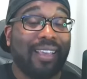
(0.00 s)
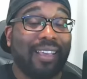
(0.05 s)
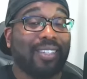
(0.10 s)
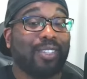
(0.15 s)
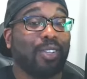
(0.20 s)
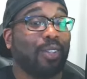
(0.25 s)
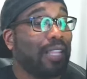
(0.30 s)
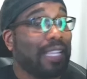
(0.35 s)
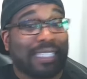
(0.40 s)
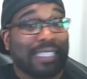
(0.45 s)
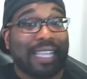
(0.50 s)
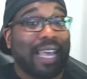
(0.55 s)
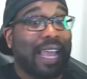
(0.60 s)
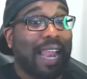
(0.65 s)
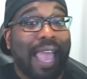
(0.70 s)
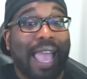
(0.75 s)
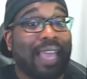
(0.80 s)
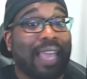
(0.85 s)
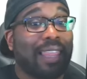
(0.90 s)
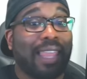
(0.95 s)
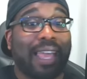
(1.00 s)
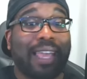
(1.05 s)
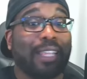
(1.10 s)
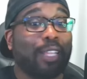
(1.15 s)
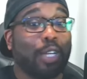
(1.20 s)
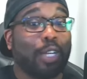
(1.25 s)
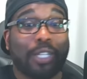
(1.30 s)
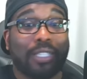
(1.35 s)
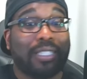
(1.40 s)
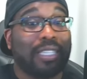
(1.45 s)
So let's not act
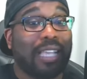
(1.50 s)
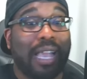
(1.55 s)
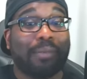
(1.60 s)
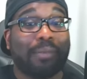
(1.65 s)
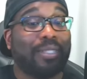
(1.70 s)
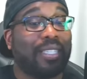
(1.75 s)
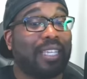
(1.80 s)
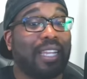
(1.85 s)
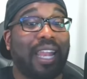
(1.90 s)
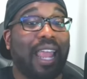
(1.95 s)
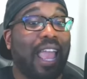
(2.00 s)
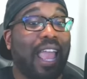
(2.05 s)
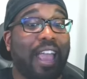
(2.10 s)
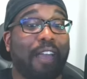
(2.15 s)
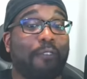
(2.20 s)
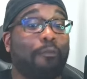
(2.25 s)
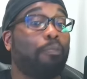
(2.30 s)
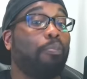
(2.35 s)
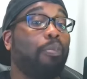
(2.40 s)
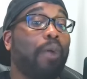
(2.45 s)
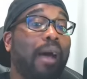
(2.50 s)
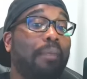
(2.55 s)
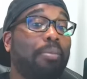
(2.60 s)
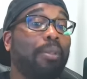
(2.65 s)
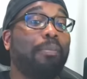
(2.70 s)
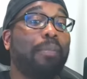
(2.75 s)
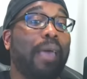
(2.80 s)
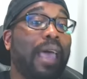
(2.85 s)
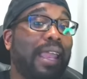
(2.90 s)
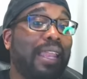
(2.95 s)
like Good Times didn't have
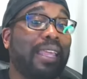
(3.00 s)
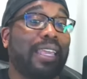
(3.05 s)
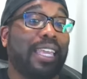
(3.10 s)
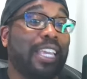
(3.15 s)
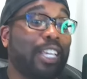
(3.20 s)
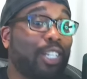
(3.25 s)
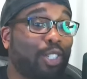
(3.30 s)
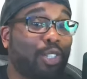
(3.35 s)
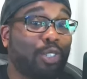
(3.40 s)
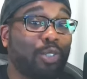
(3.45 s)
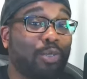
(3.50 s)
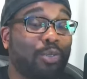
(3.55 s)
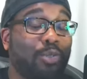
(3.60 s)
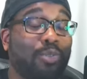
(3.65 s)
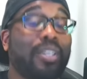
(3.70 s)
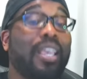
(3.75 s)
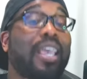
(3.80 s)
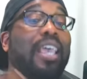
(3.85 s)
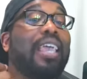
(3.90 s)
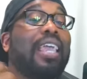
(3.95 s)
problematic issues,